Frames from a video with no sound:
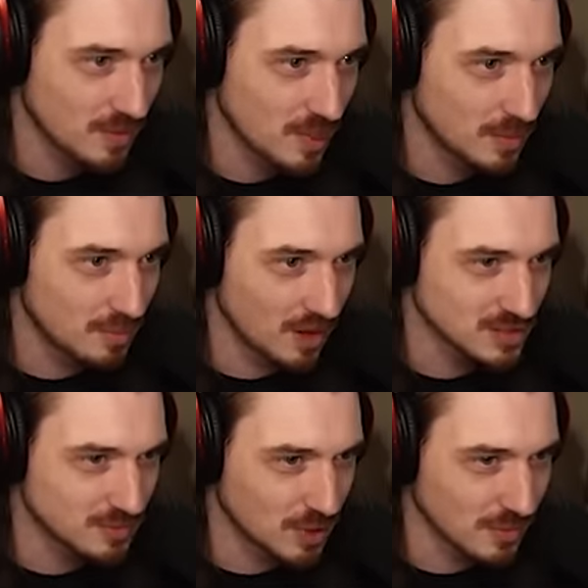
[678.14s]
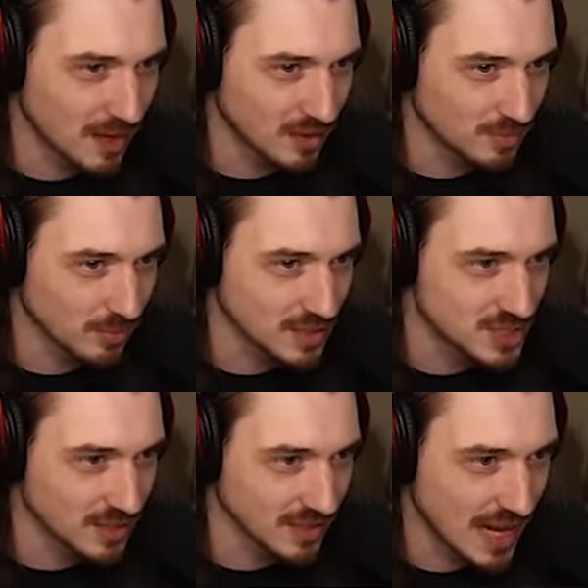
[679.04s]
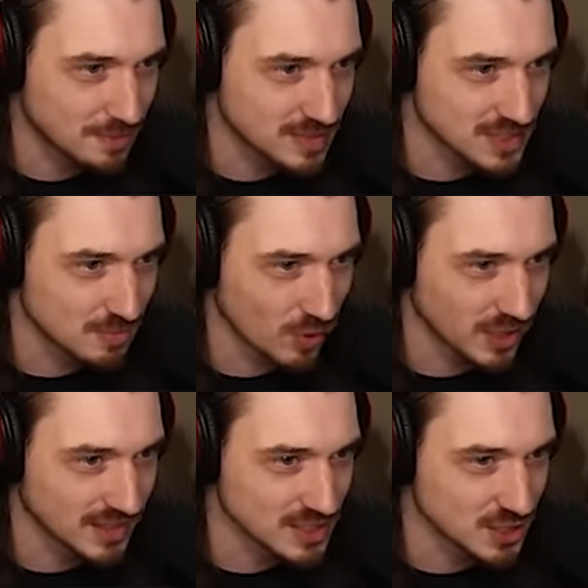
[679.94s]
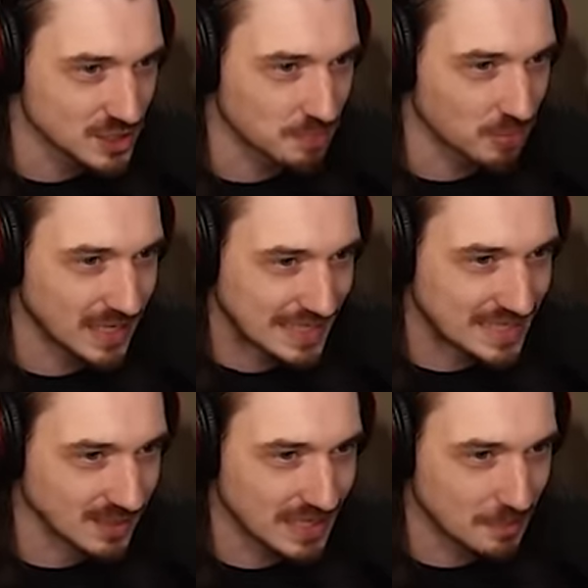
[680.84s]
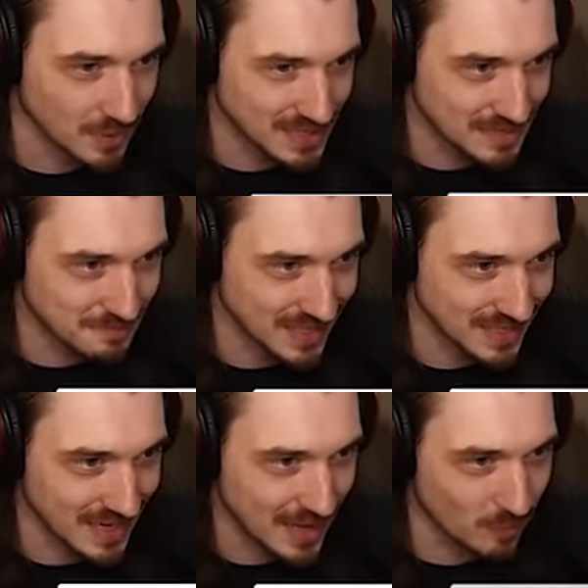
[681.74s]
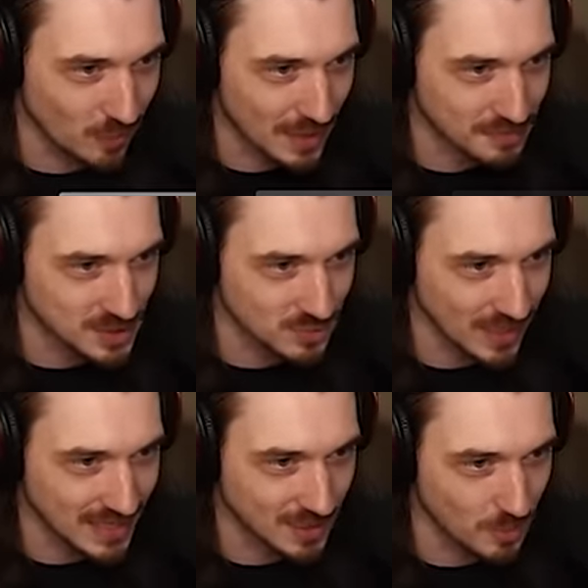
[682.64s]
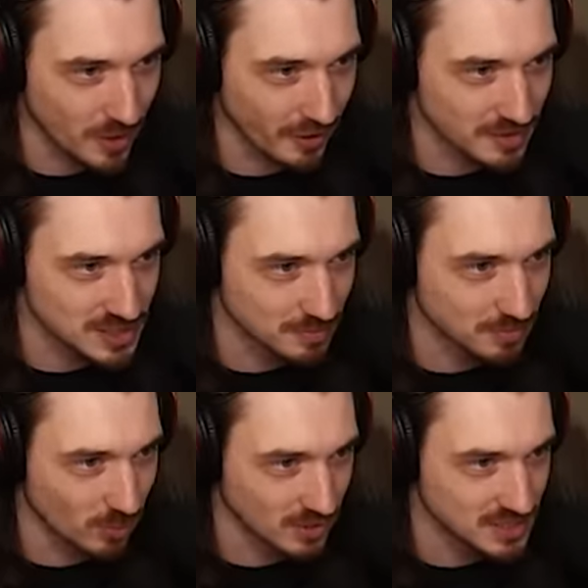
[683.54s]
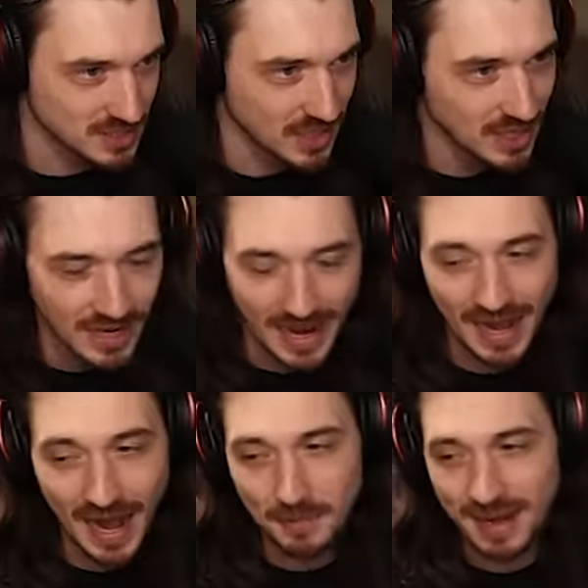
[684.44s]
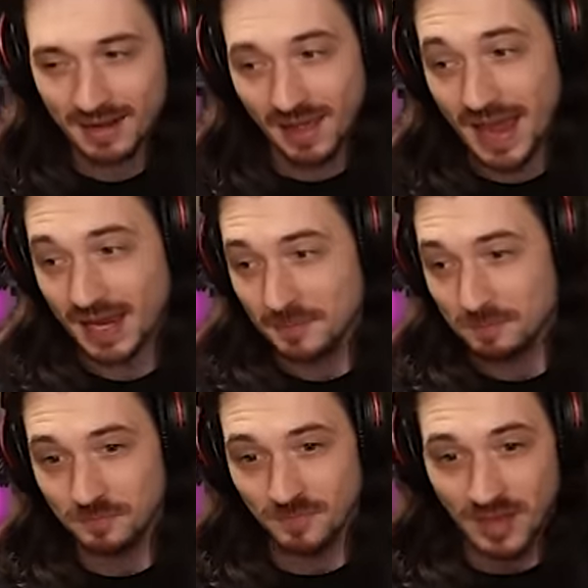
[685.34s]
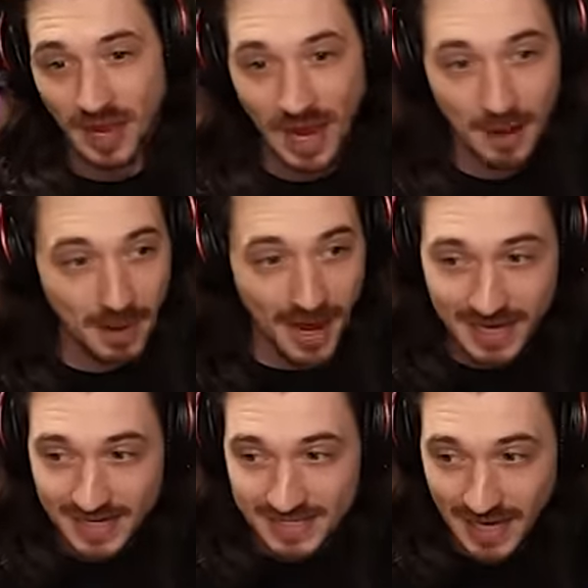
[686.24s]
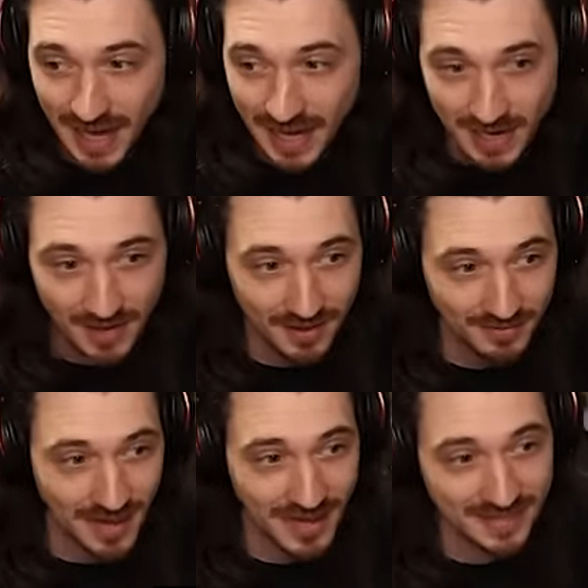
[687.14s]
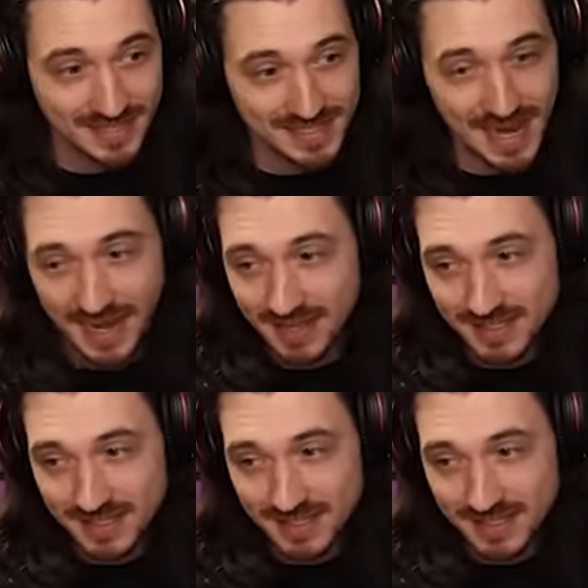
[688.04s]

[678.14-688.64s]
The Baltimore, Maryland bridge collapsed this morning. This looks pretty deliberate to me. It rammed straight into one of the supports. And I mean, like, I'm not going to say, like, this ain't,